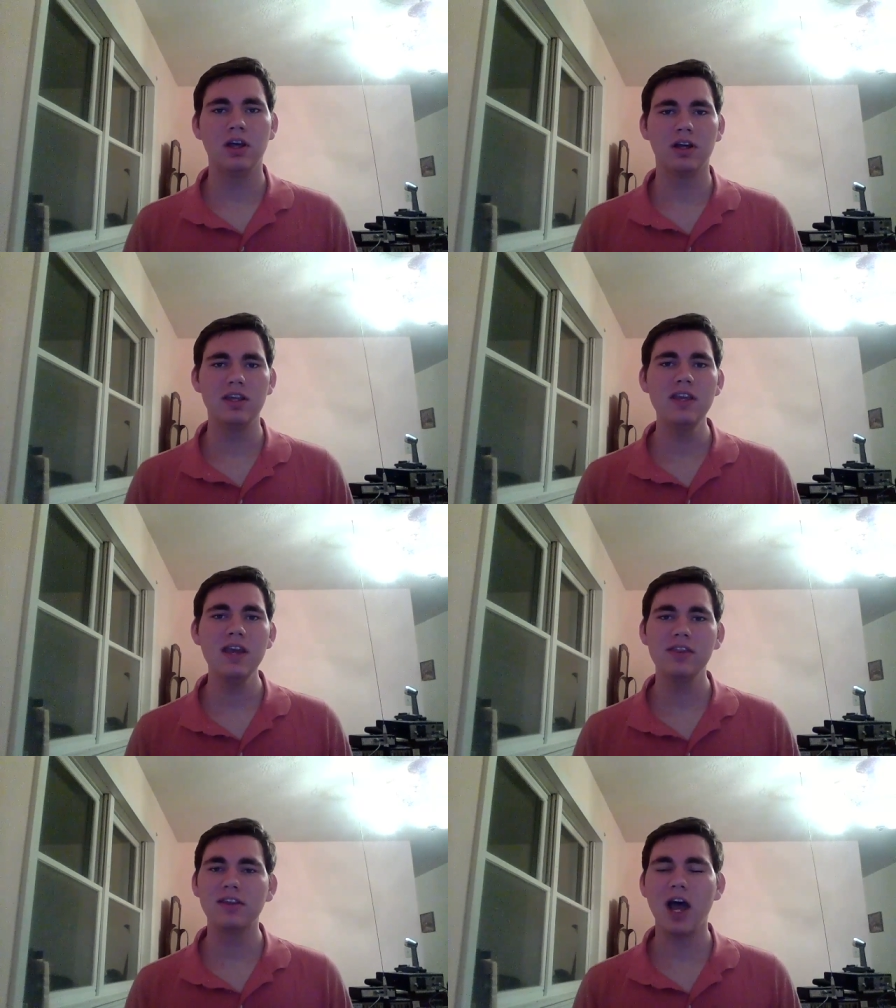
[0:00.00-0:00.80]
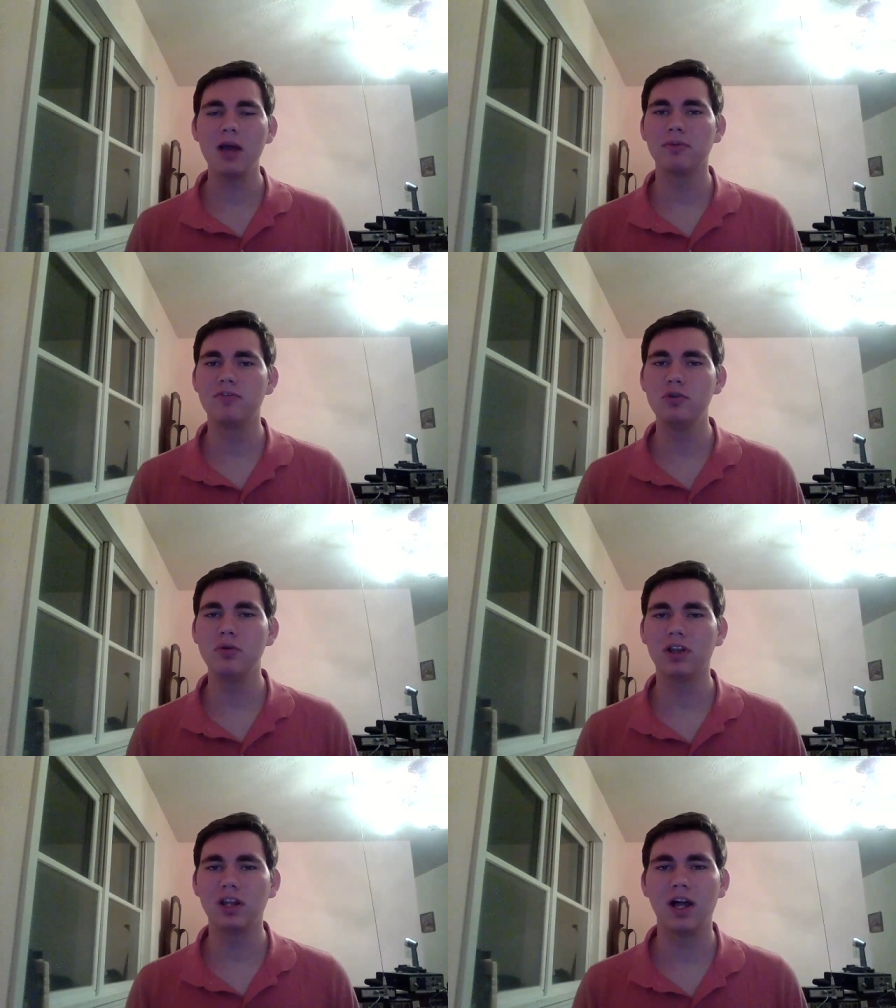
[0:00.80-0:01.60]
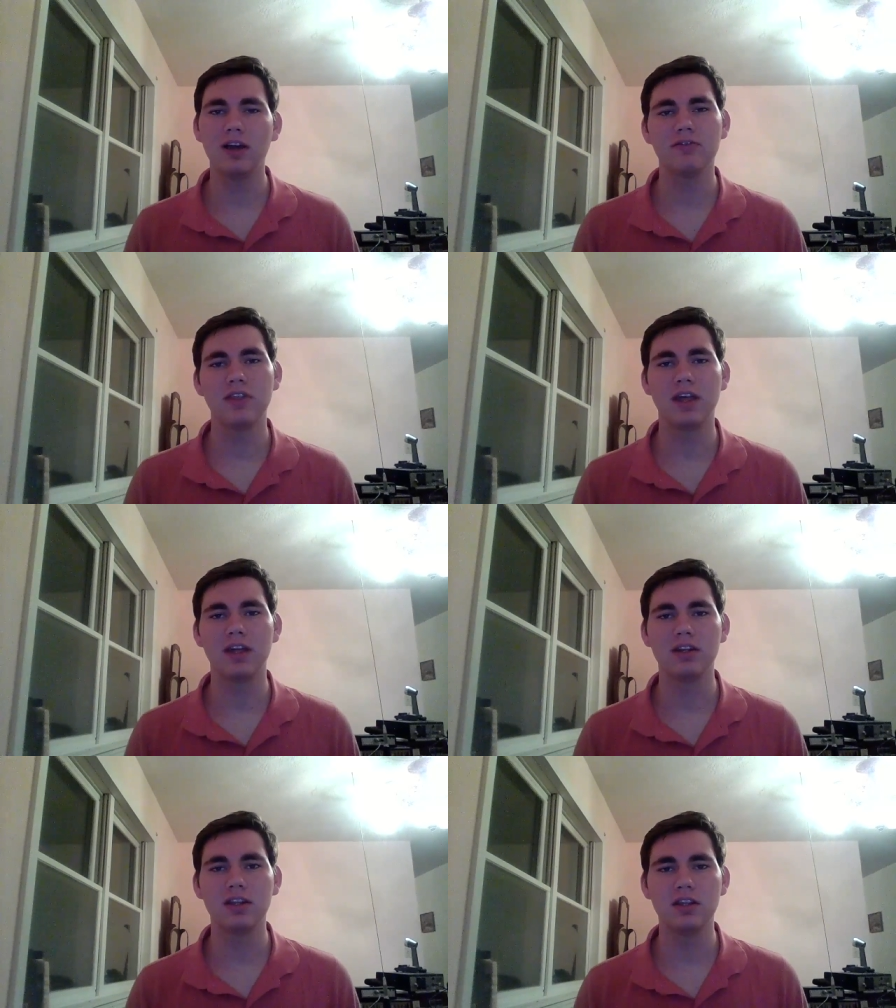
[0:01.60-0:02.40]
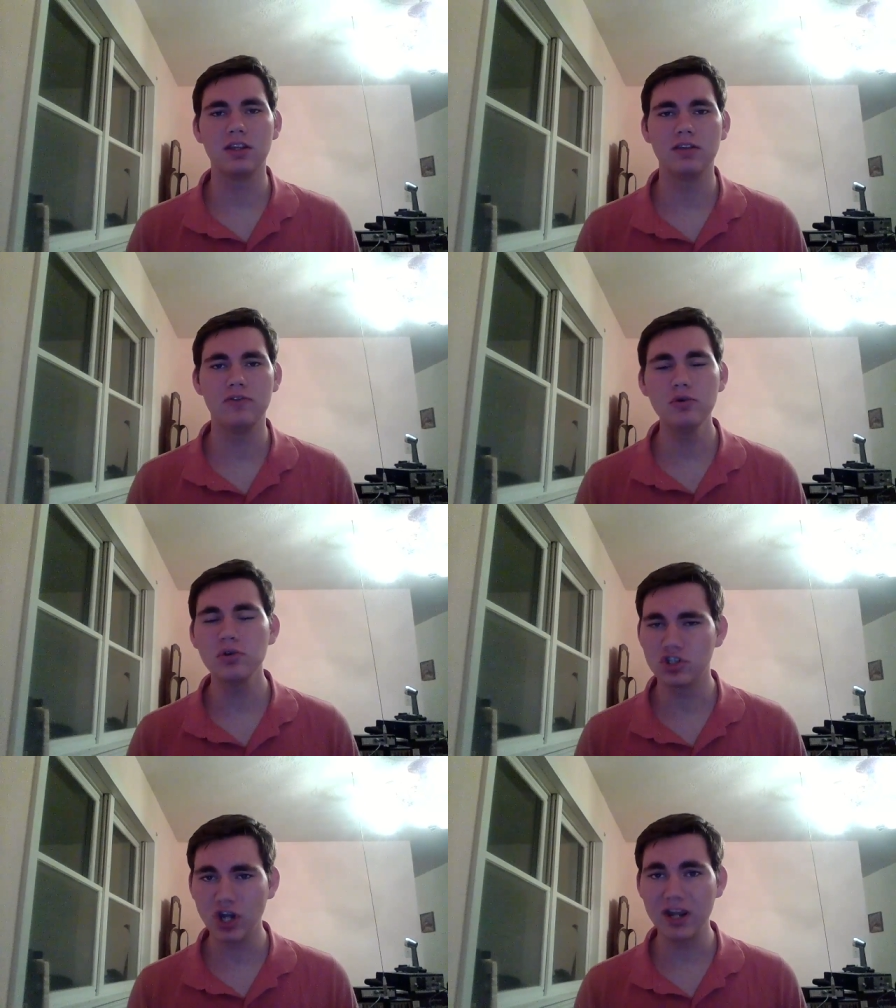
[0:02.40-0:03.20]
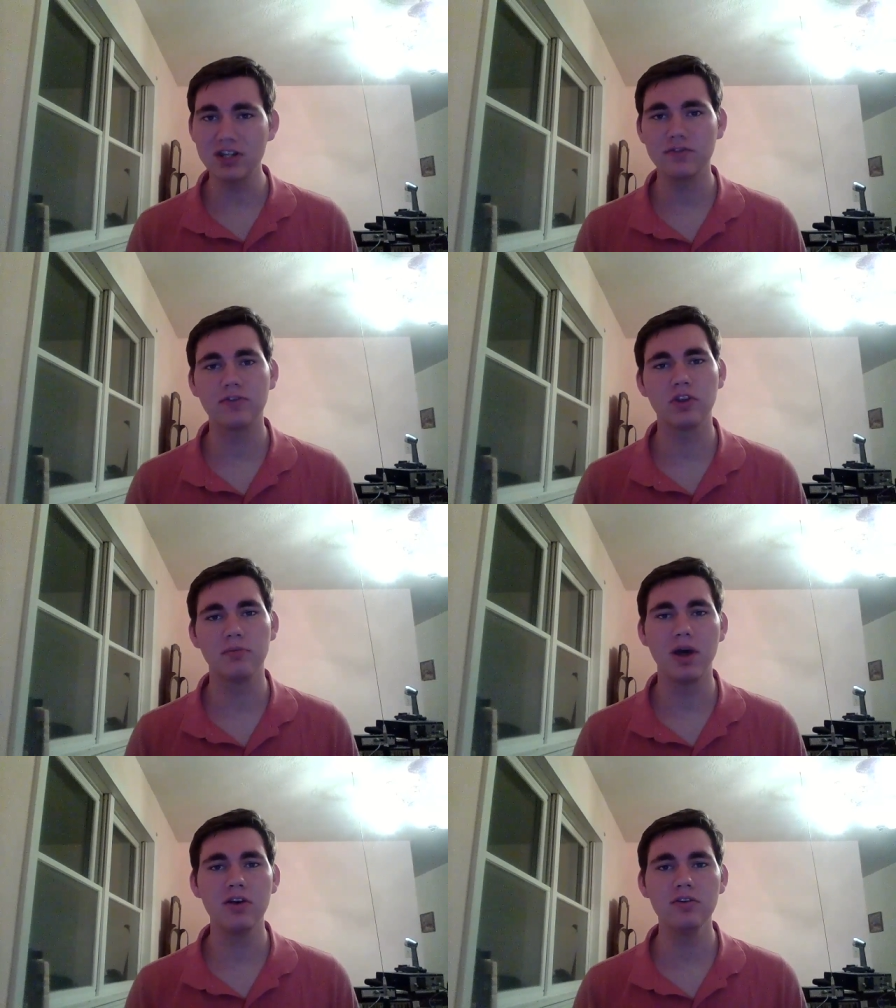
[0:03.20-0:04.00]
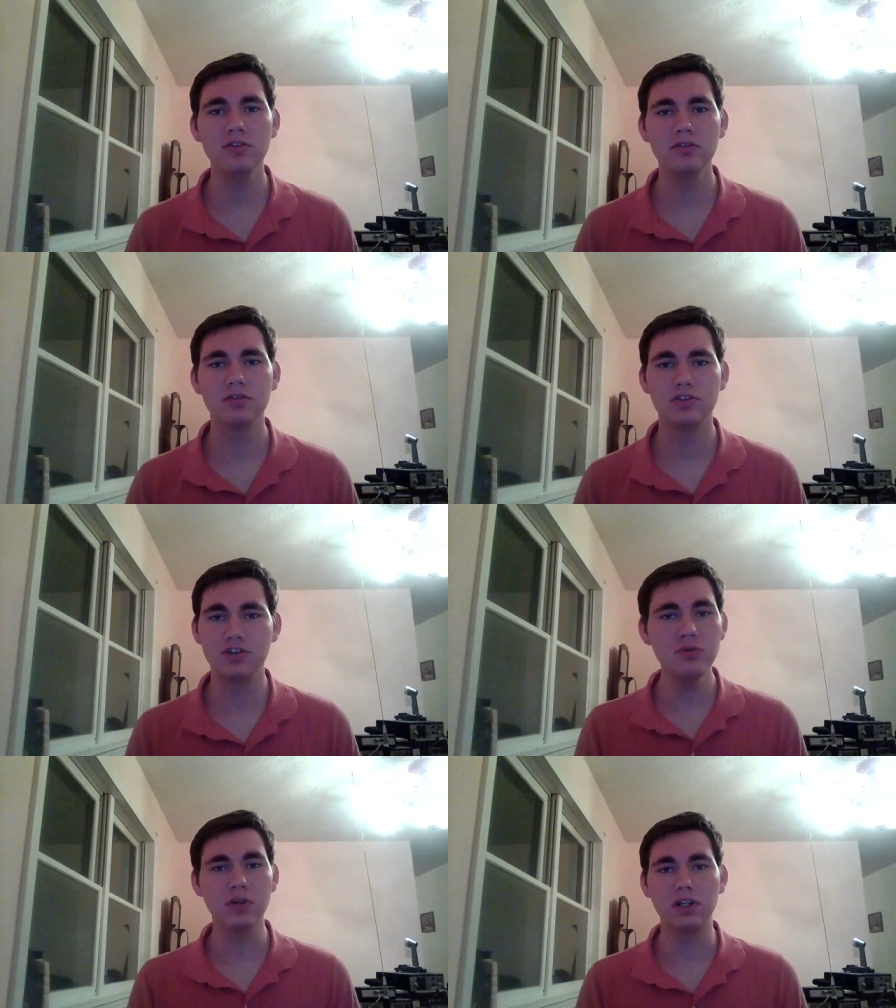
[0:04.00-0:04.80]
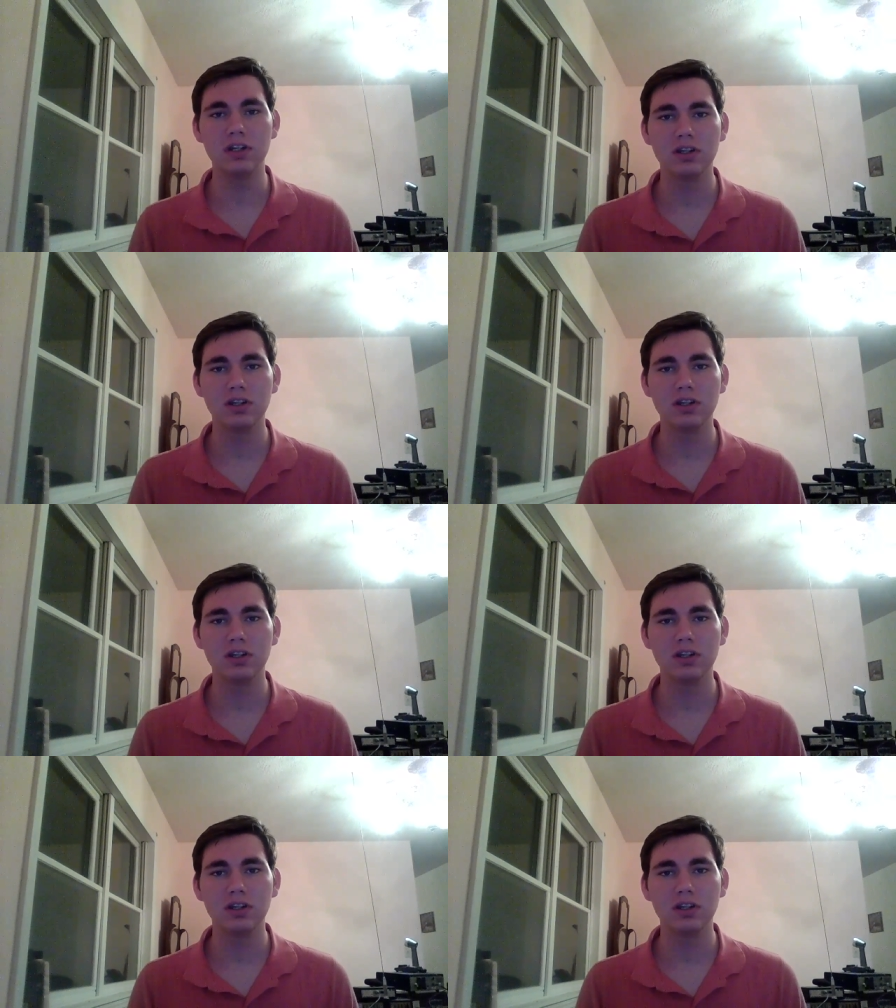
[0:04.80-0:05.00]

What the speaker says: He had the type of view on life that if you could change it for the better, do it.